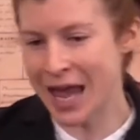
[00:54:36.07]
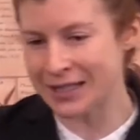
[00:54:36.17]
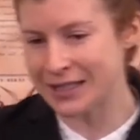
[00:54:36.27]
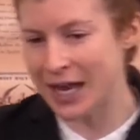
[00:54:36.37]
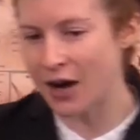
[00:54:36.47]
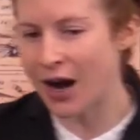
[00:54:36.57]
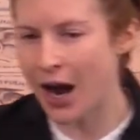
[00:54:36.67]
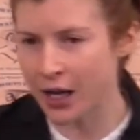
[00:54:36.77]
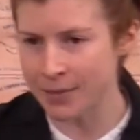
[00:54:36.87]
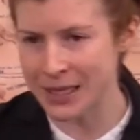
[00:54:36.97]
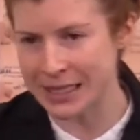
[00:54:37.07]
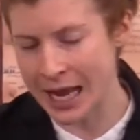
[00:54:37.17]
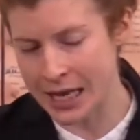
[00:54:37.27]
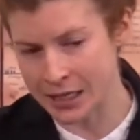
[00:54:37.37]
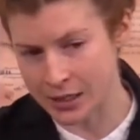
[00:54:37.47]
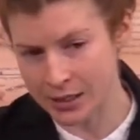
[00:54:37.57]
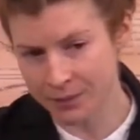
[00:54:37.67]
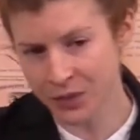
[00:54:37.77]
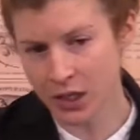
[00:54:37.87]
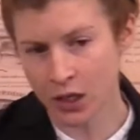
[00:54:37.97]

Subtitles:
and Sarah Huckabee Sanders.